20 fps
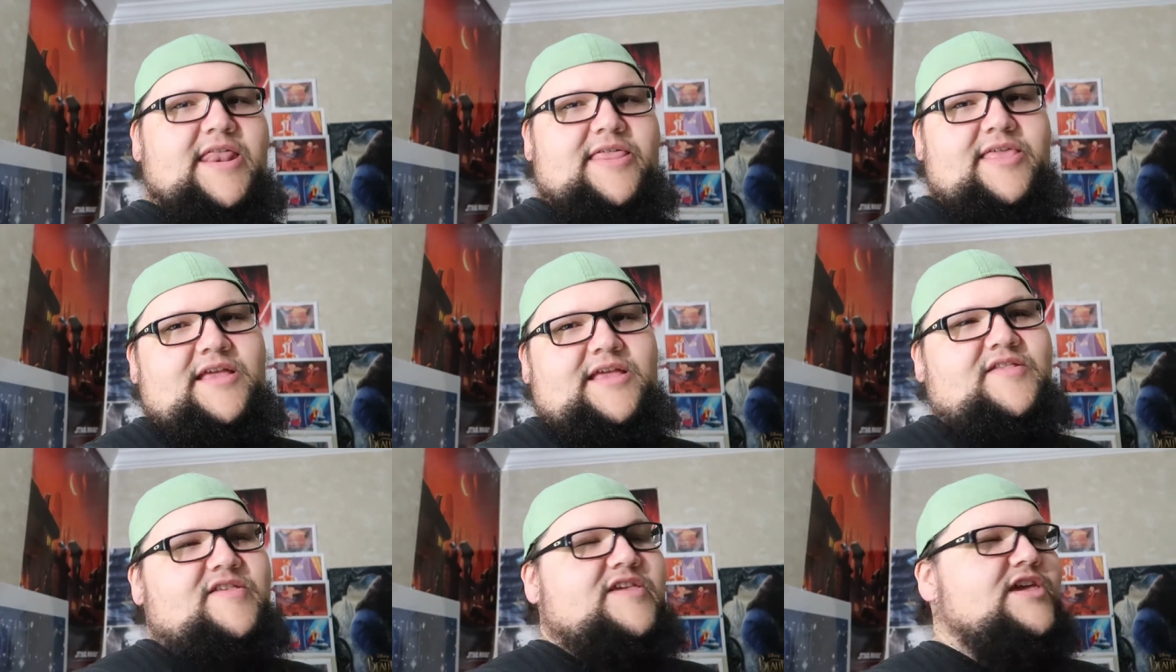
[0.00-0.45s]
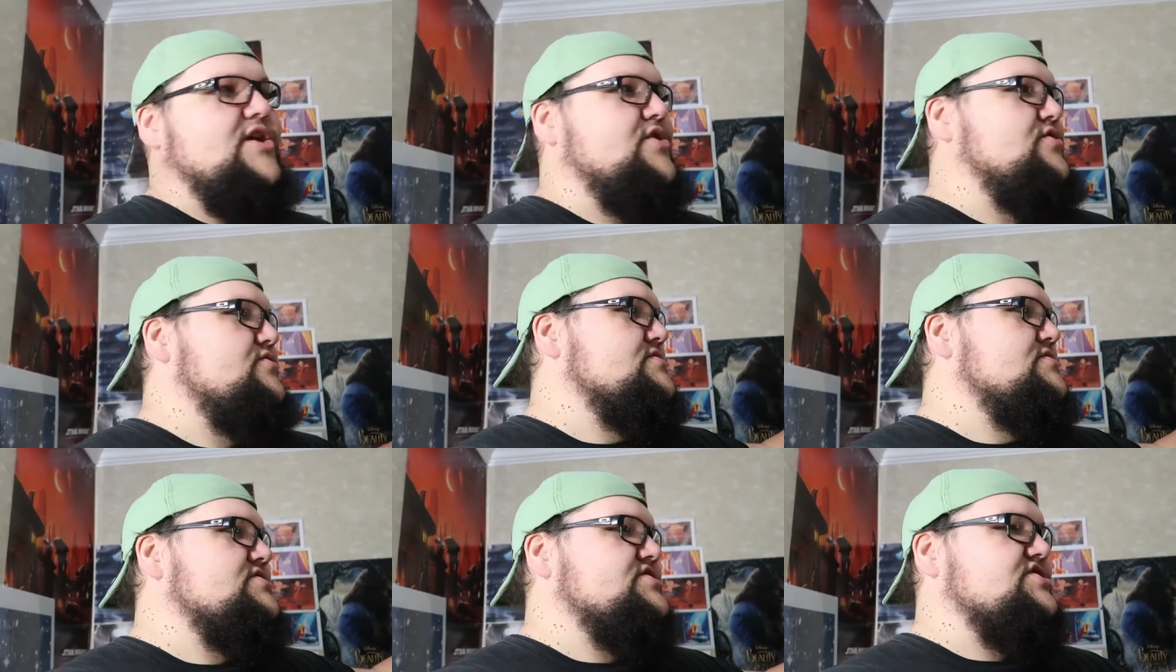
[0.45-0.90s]
it. I think it's
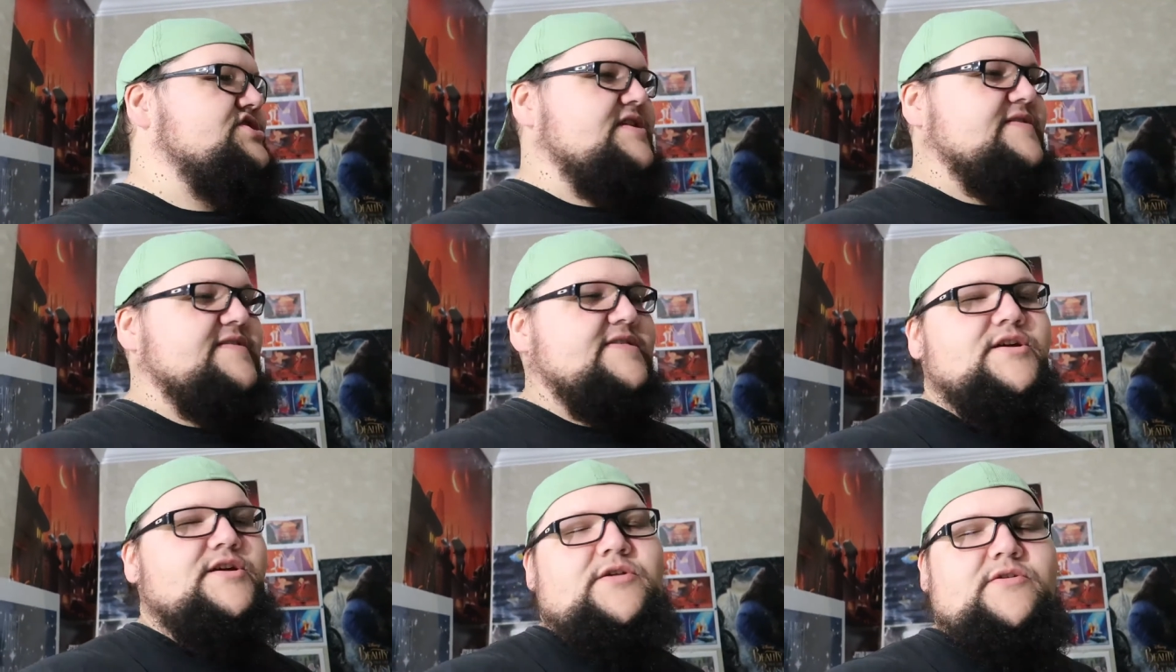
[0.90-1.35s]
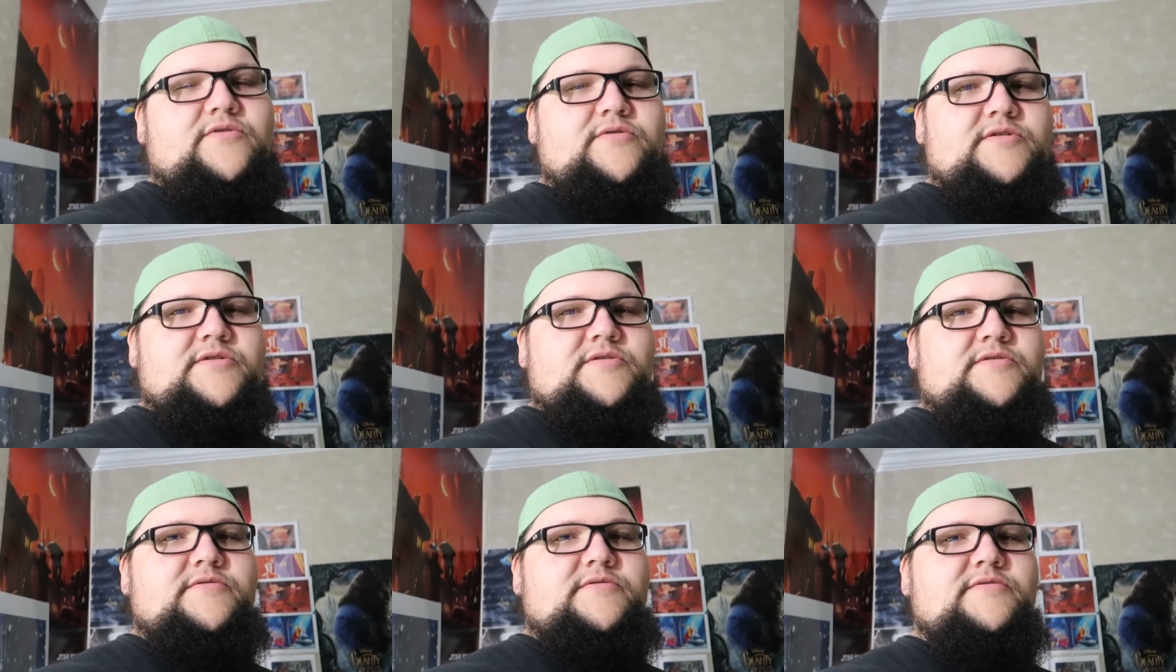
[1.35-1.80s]
cute. She's a little
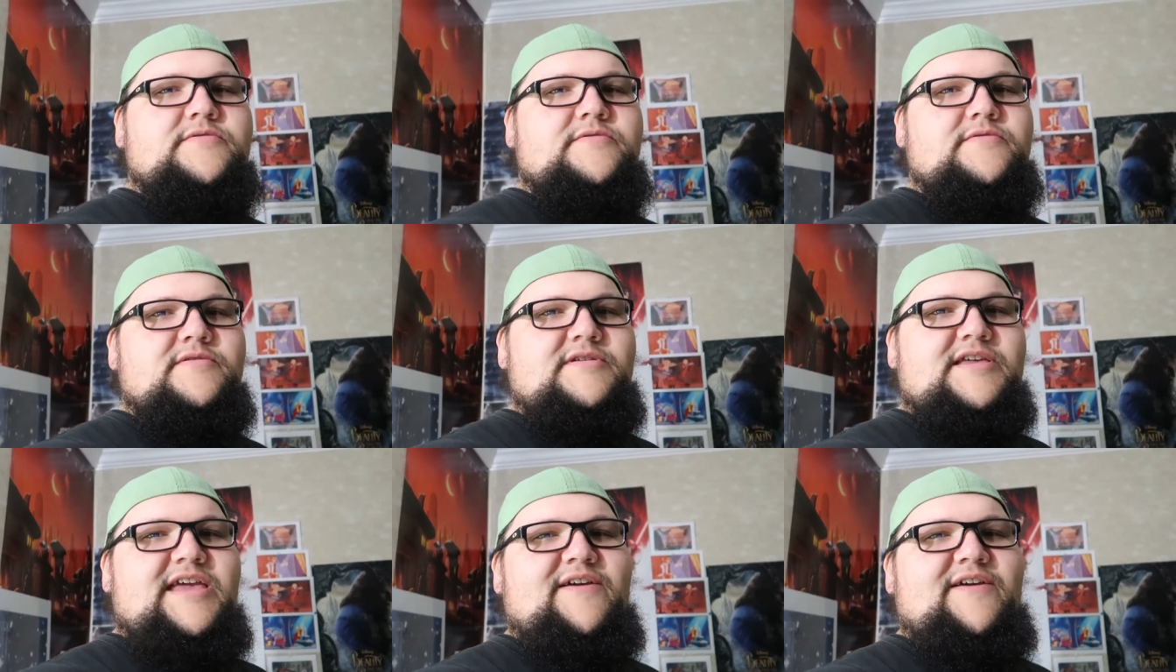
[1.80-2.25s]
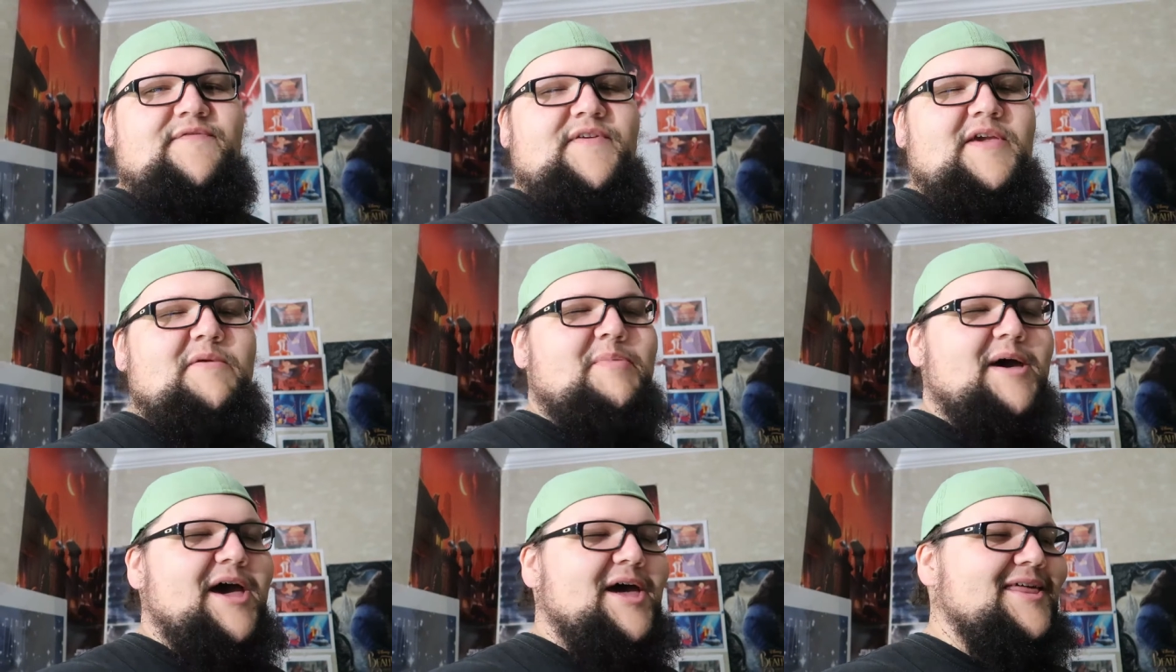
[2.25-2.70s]
iffy
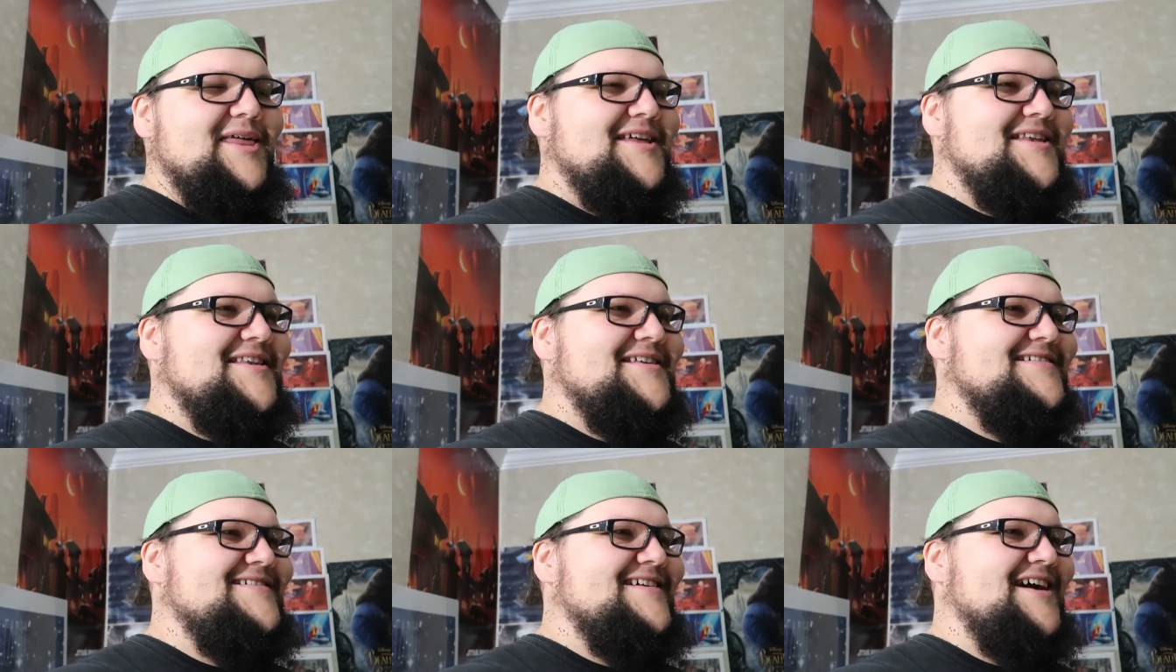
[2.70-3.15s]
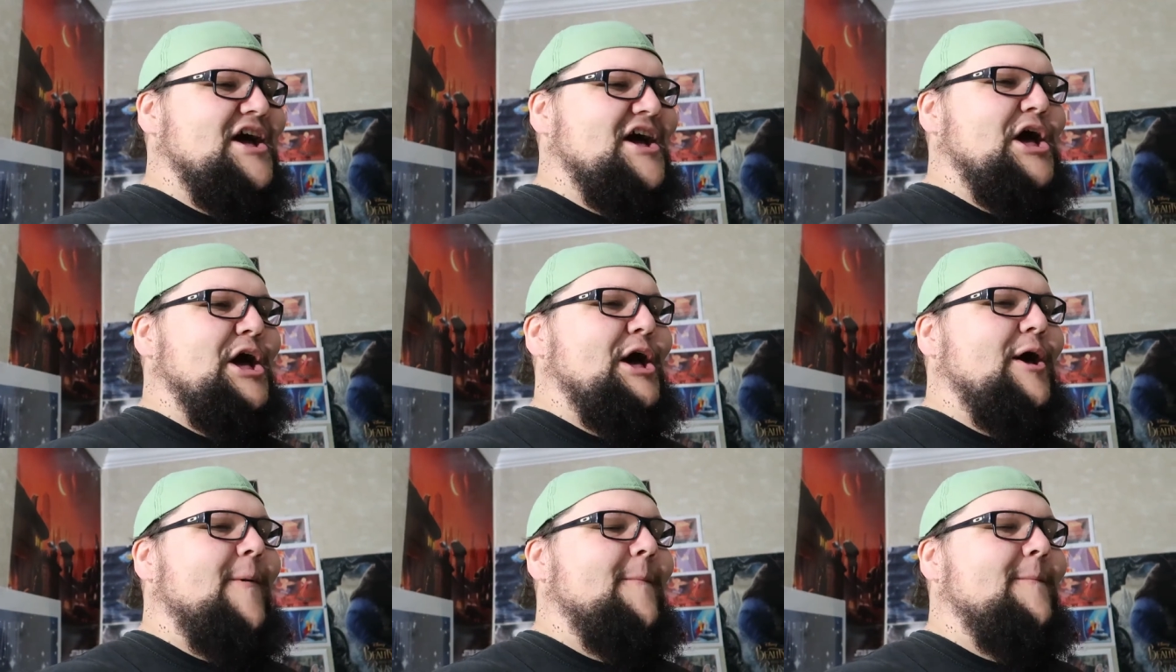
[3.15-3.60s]
about it.
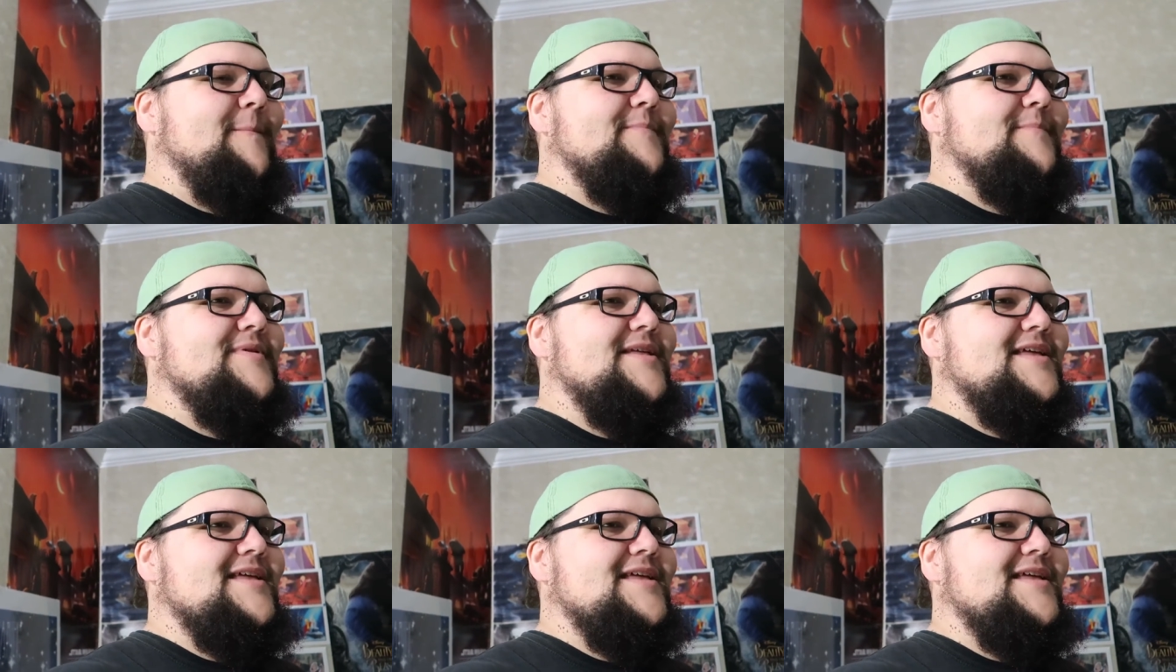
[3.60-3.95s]
Um,